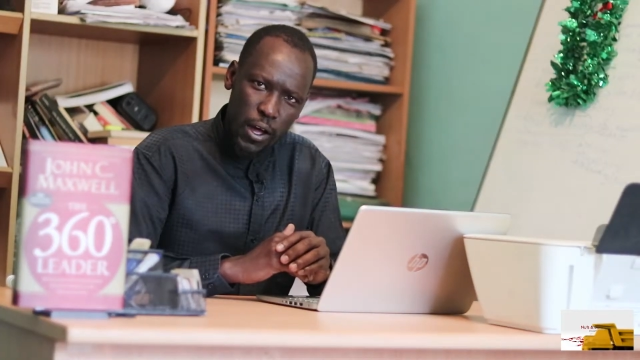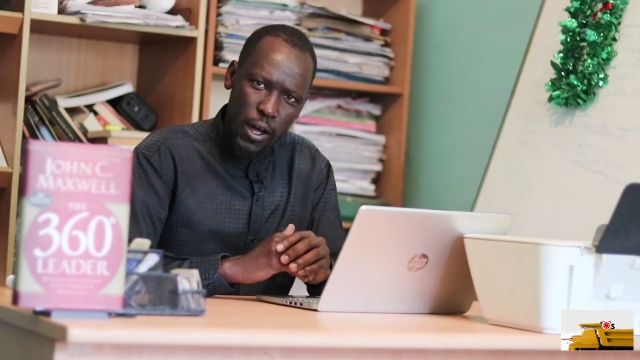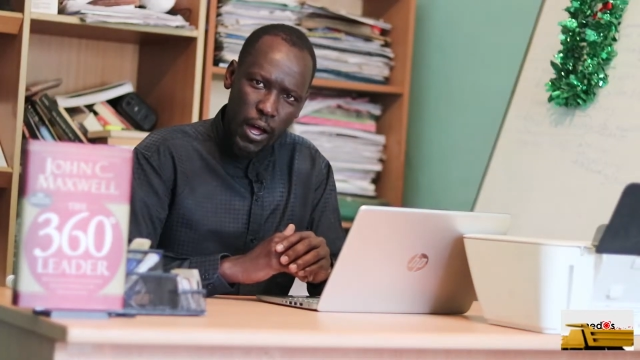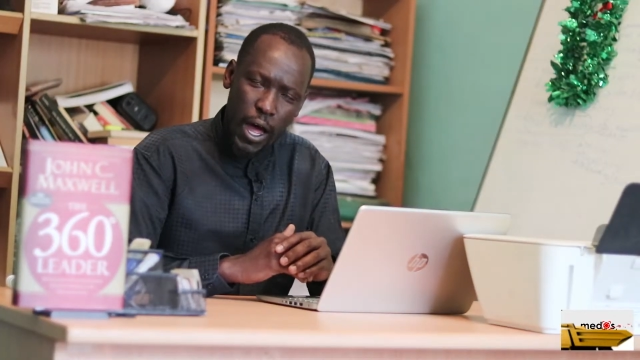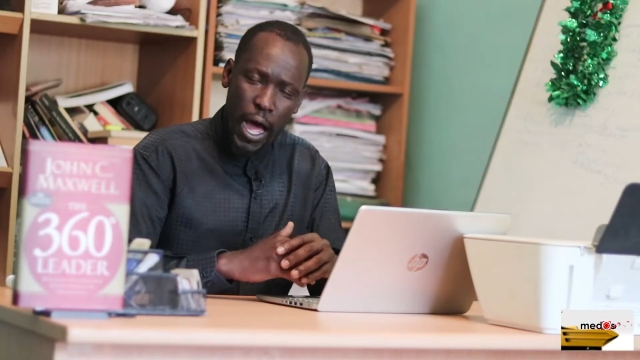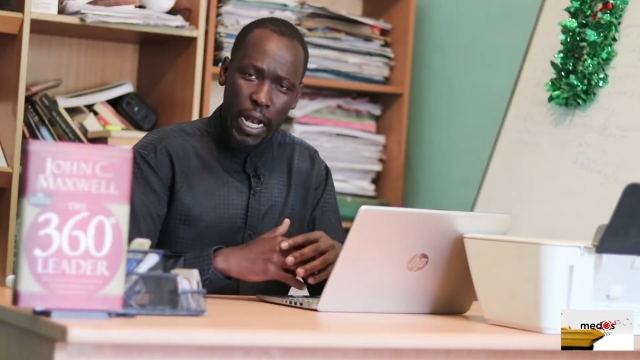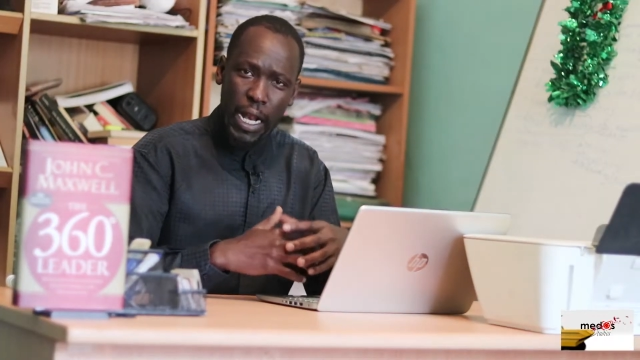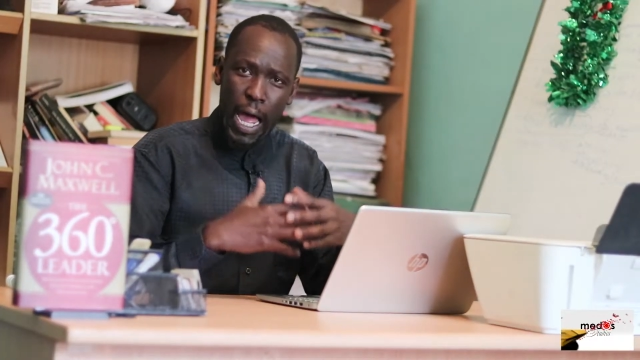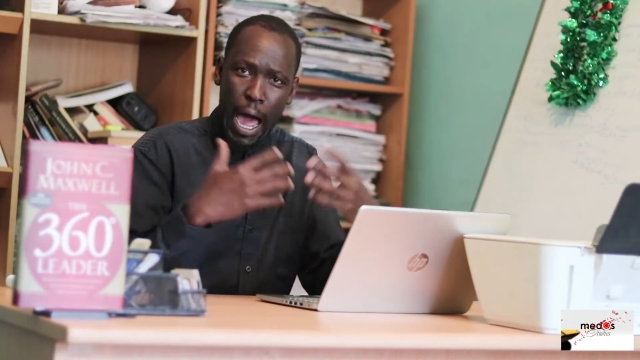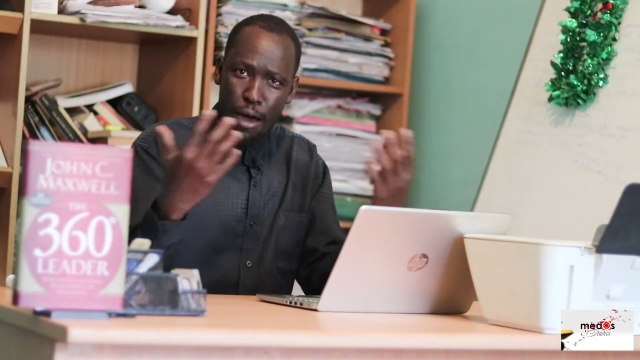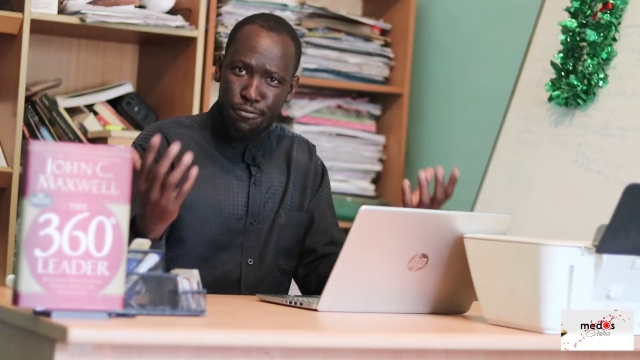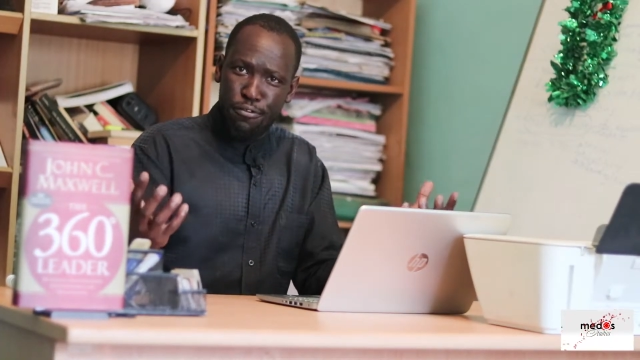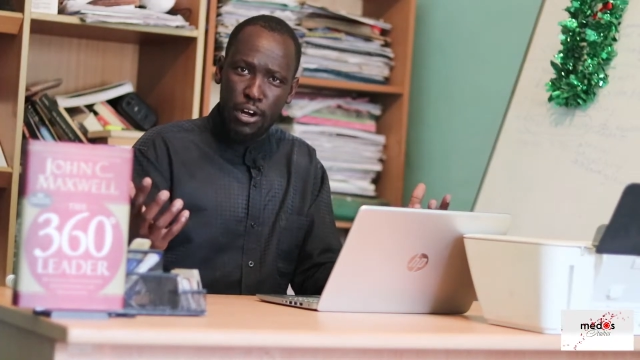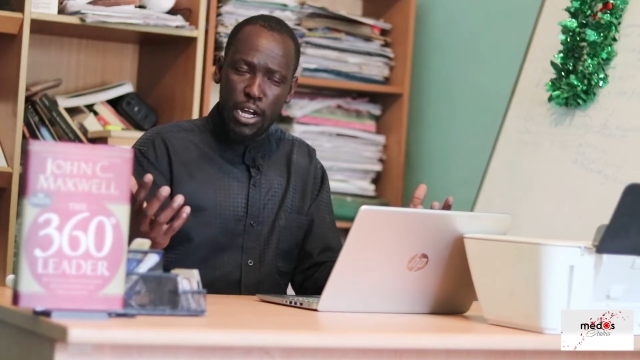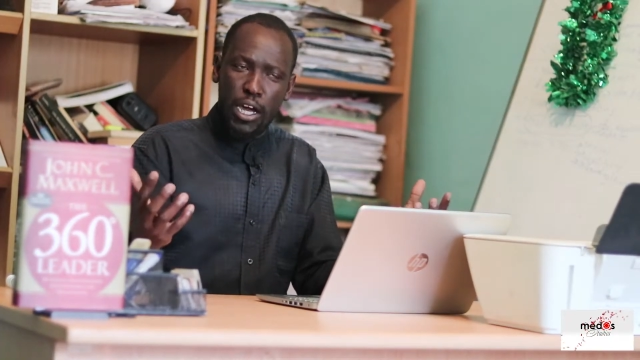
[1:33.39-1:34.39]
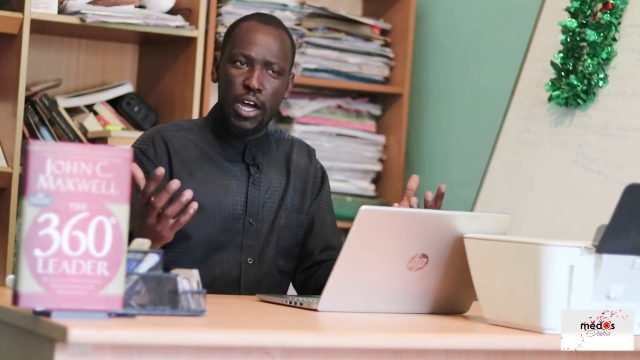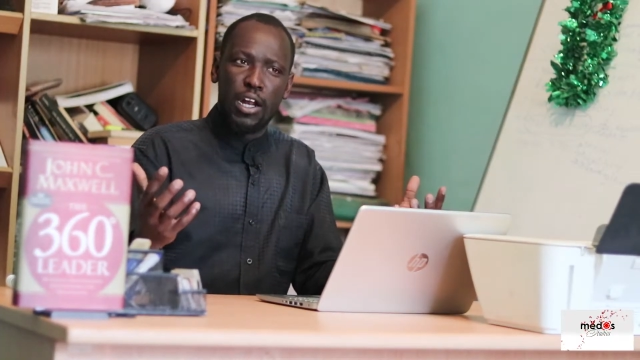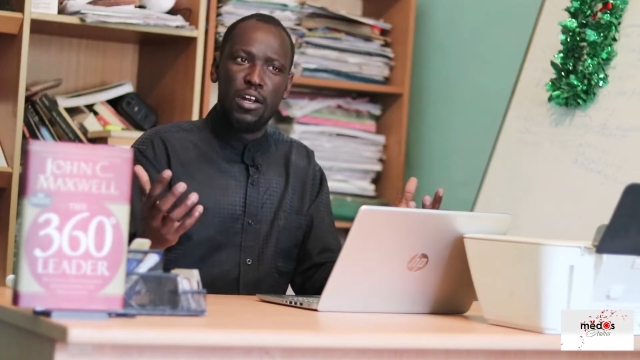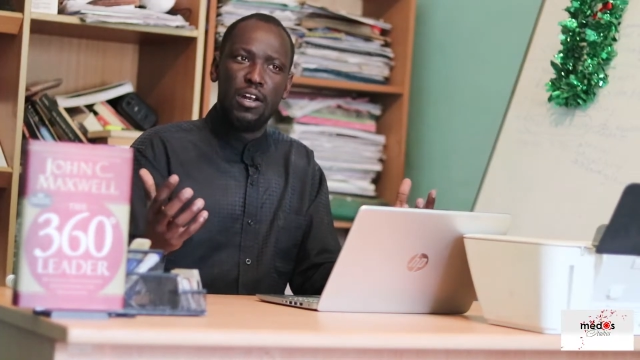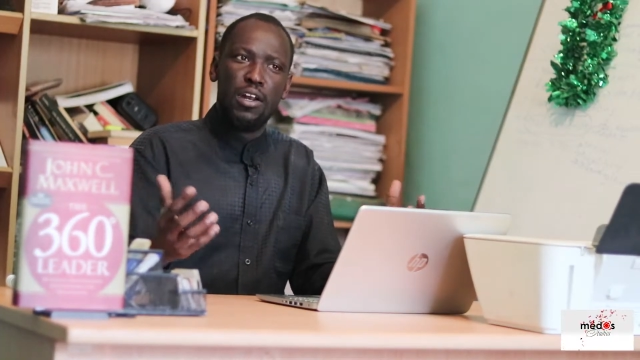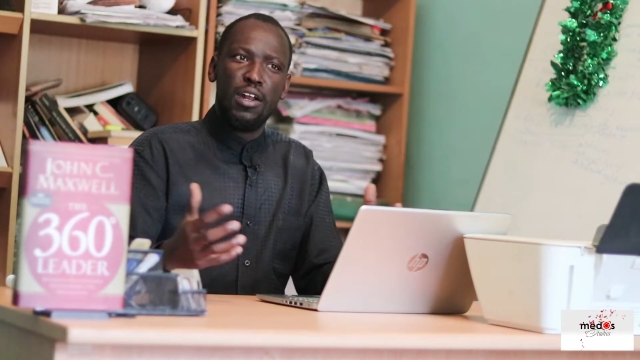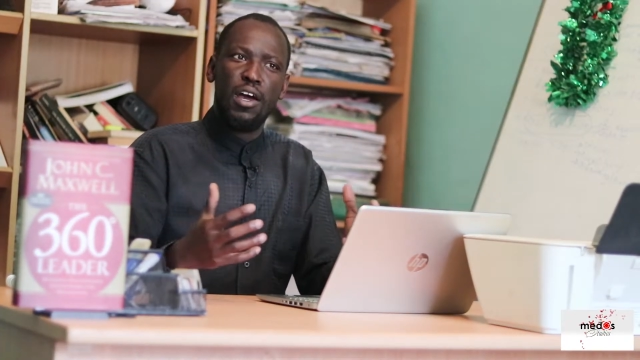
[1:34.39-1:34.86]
uh, an African